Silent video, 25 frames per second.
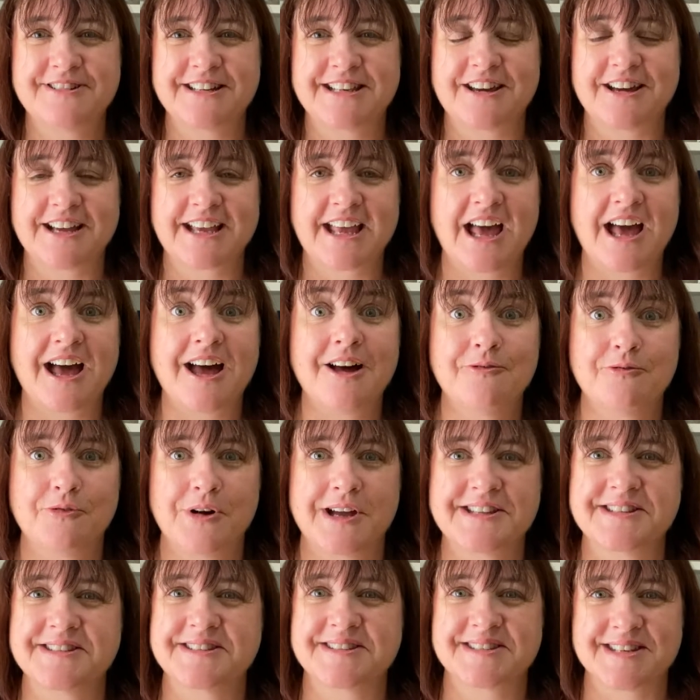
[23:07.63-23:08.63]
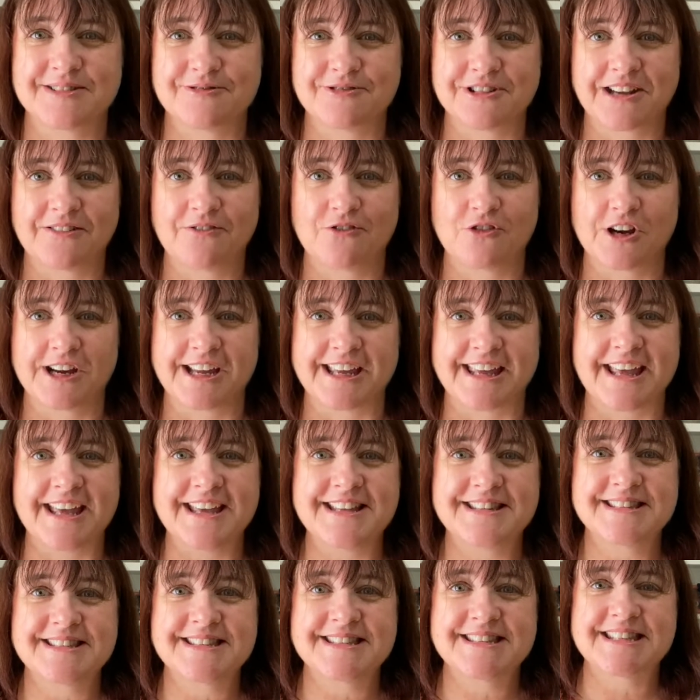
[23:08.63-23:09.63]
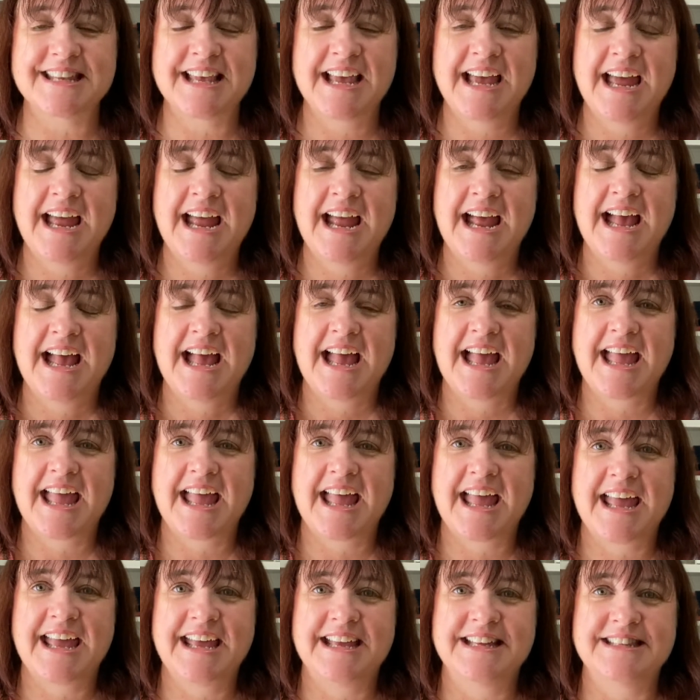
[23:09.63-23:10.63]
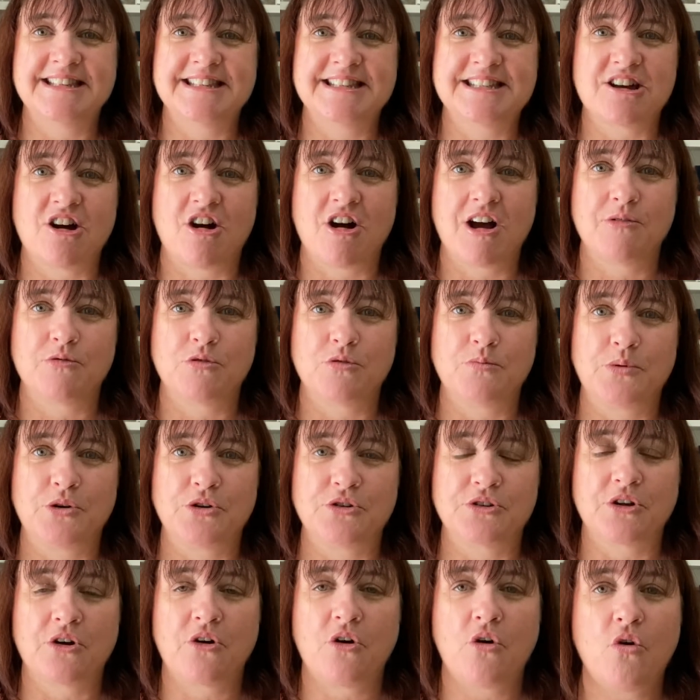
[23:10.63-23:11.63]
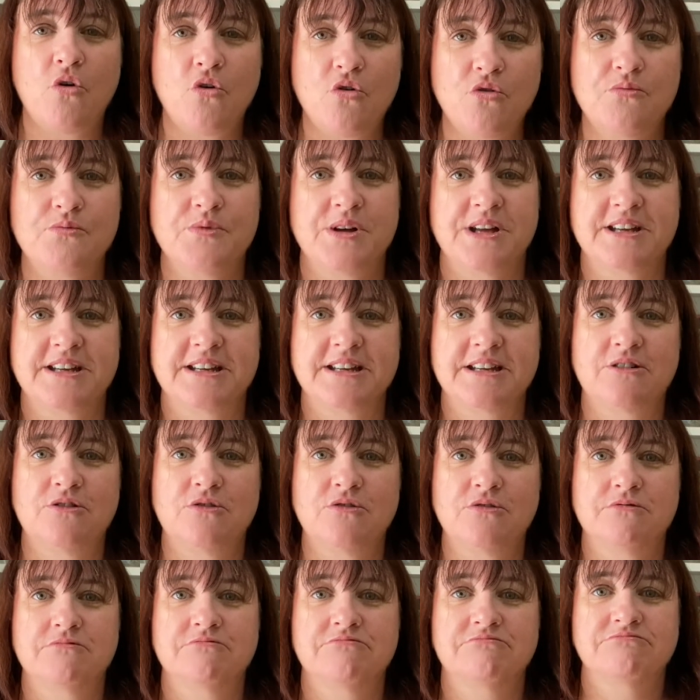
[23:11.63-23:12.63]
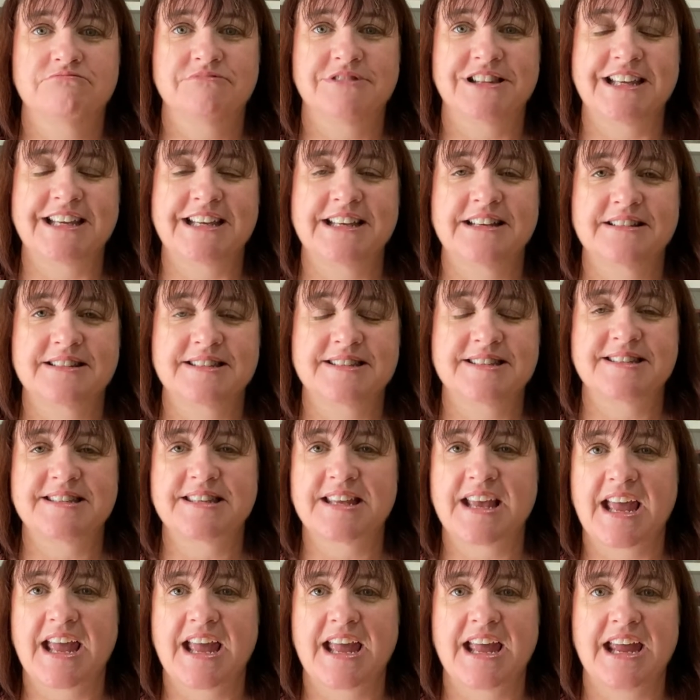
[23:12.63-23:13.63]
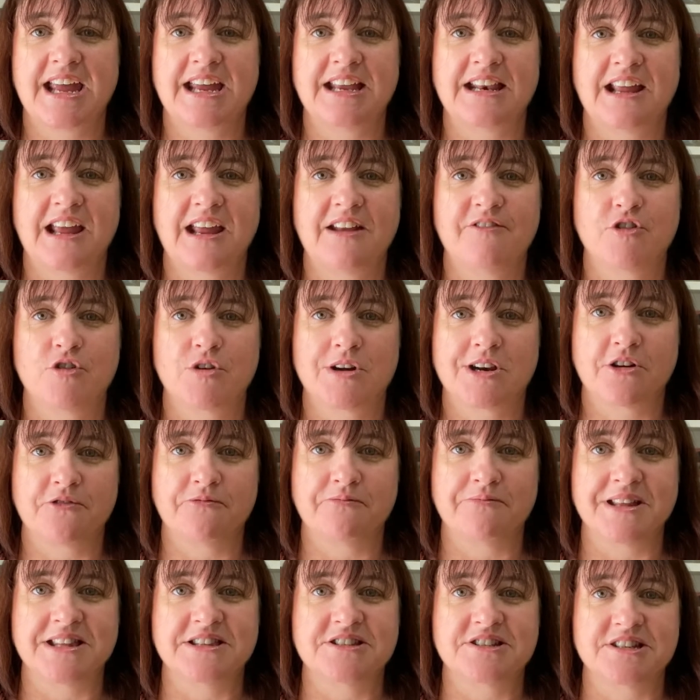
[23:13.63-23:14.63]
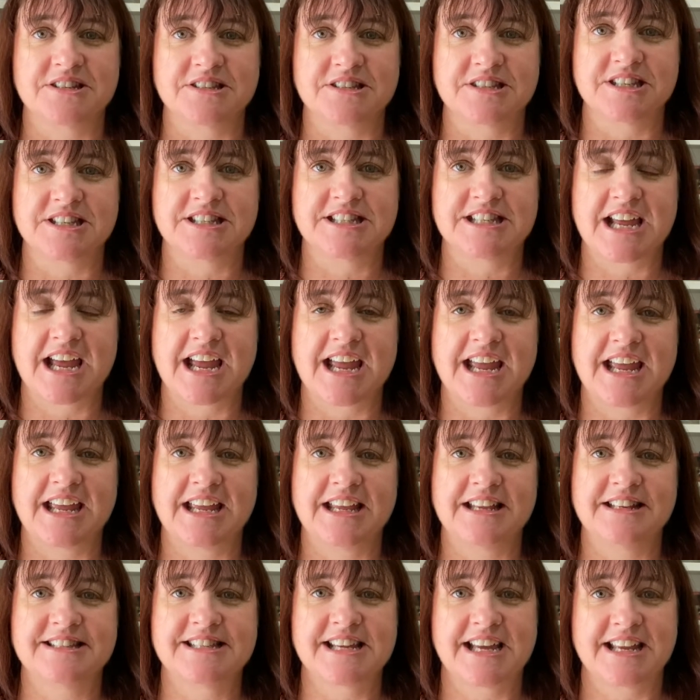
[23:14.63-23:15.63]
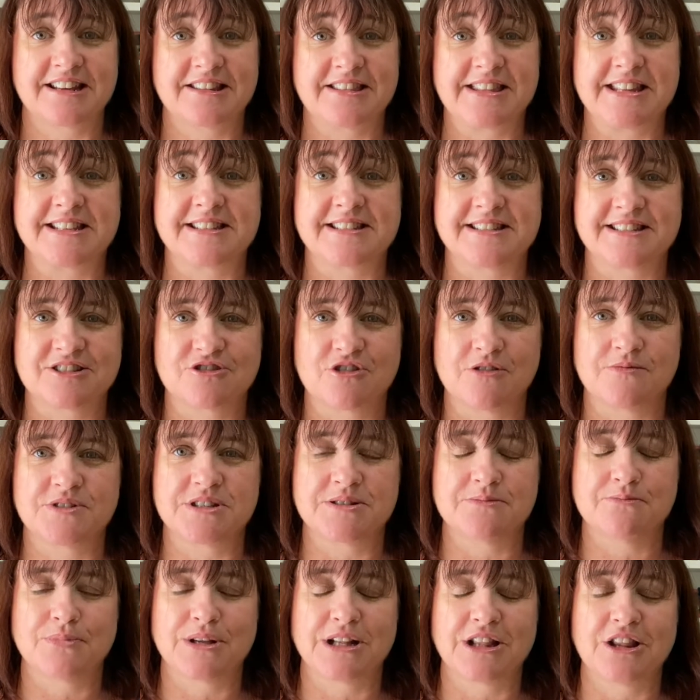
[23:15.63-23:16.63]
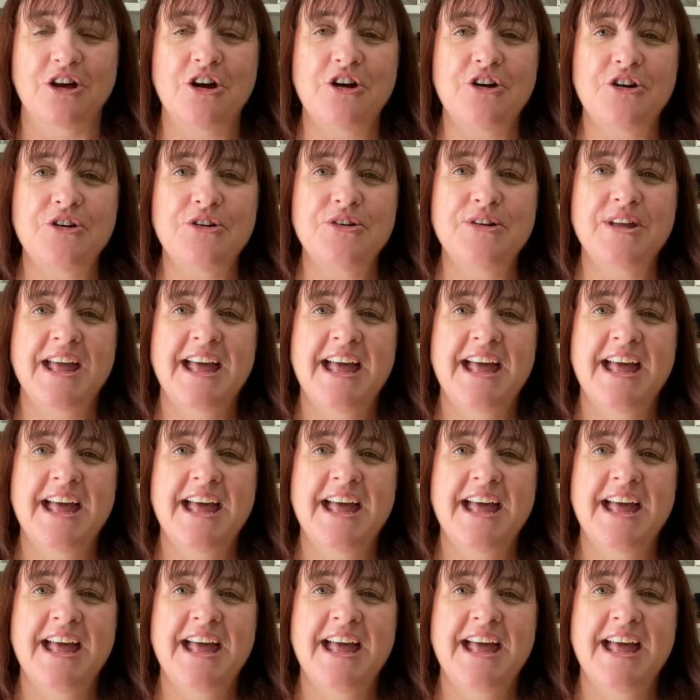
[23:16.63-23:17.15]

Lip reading: And I can't wait to see what everyone gets. And I will put all links and everyone I've mentioned today down in the description below.